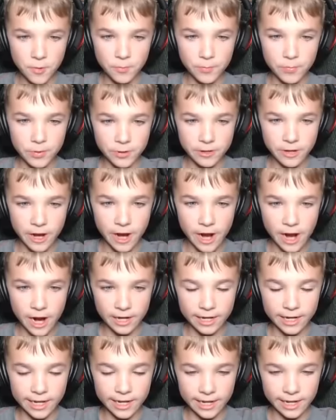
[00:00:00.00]

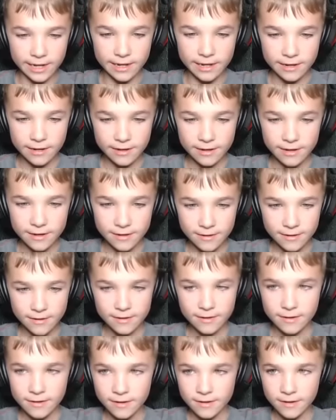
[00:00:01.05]
Bugatti.
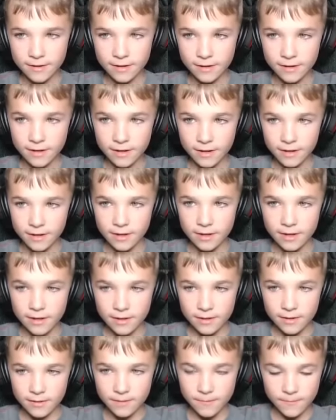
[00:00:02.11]
Bugatti, let's
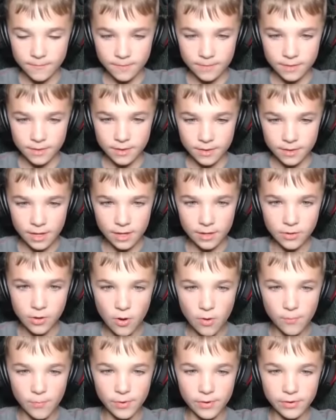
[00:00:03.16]
go. The new
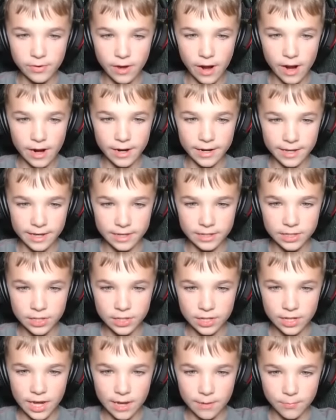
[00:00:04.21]
Bugatti
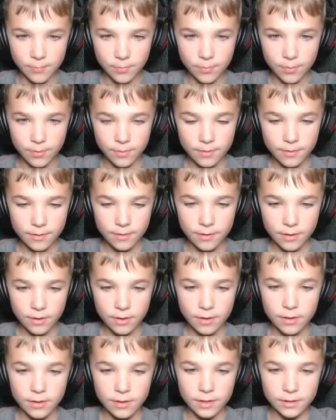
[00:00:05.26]
escape.
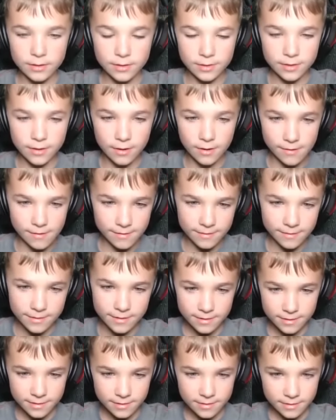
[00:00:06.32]
Let's go.
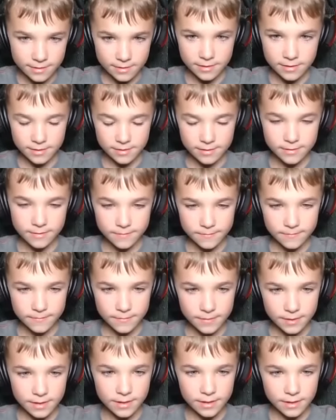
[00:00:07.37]
We're almost
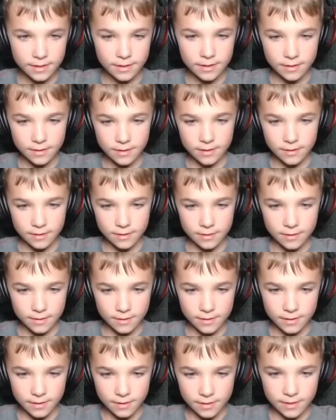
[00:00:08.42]
there.
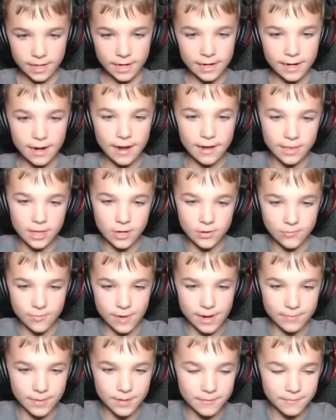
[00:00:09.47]
Get on the
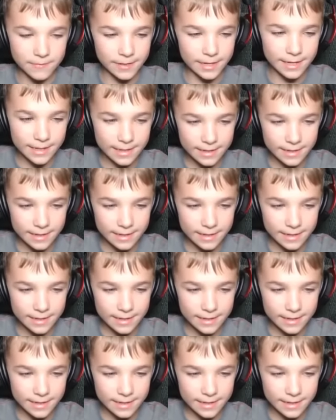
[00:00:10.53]
rim of it.